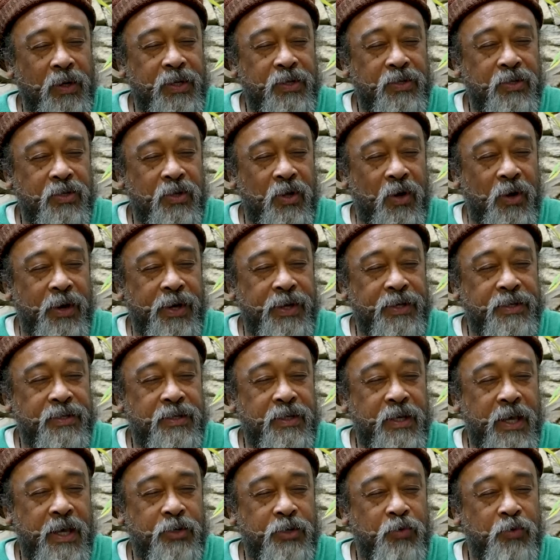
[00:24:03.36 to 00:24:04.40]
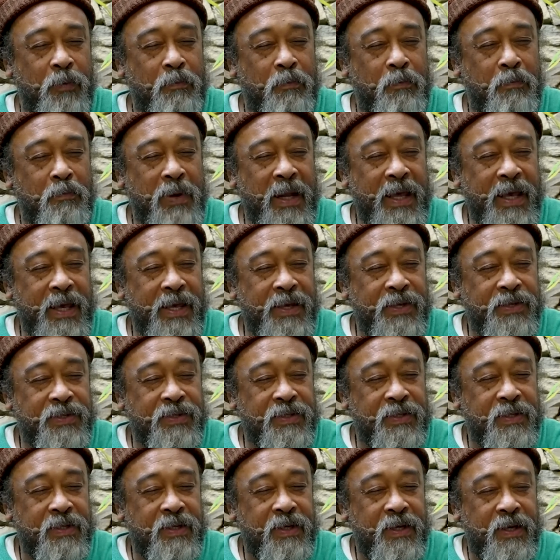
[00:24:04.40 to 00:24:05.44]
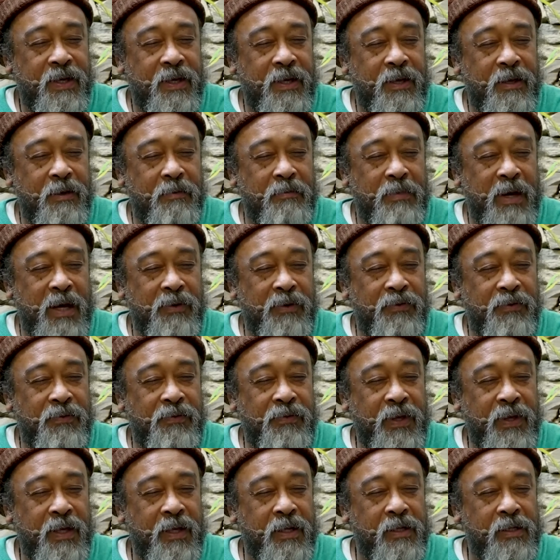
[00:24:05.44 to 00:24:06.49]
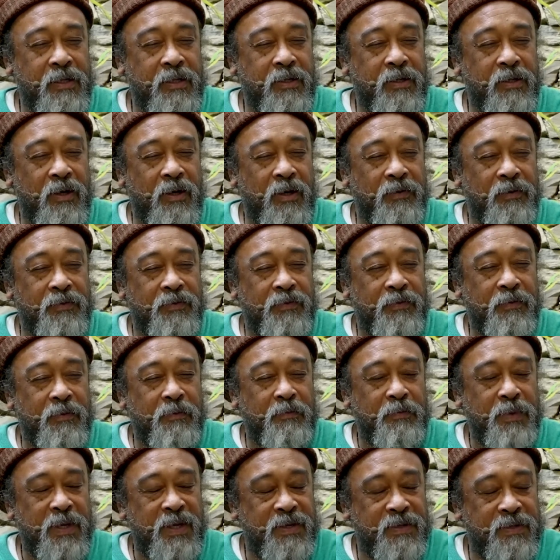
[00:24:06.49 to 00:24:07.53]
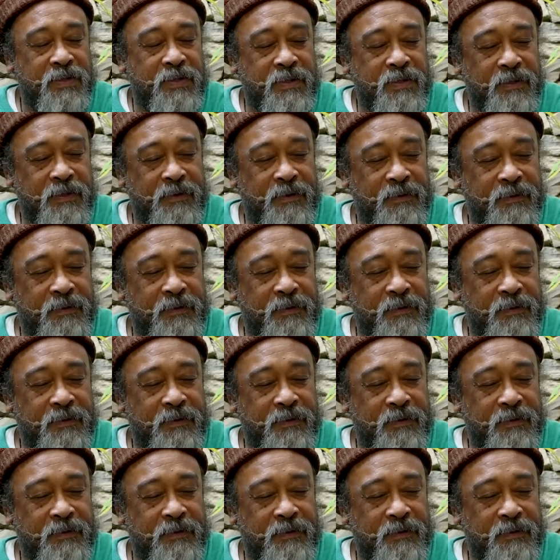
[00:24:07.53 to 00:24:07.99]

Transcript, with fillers: this noise is replaced by a field of peace.